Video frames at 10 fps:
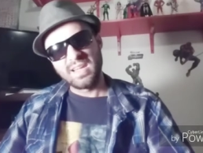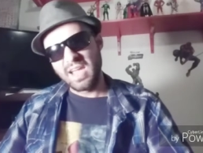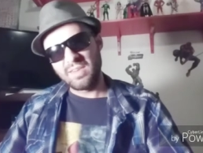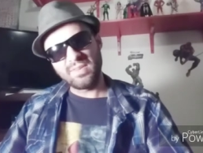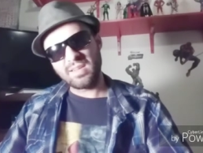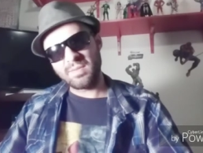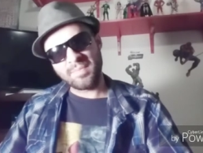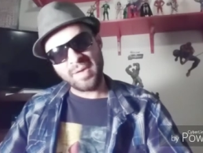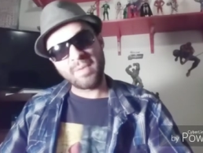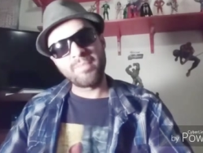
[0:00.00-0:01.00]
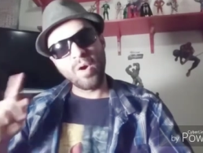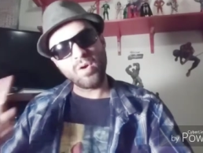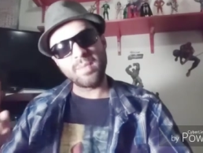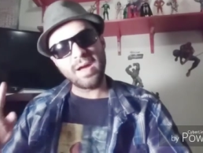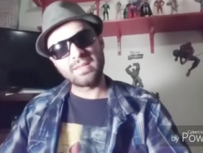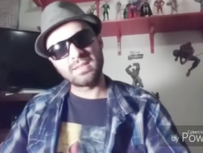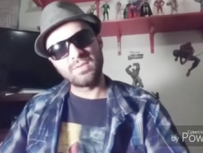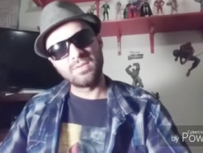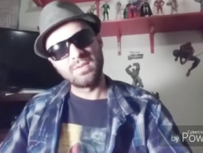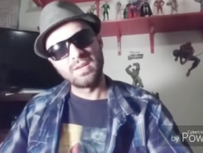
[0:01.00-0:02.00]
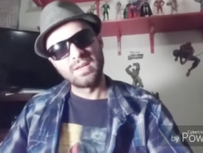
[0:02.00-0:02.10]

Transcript: anyone can compare Pokemon to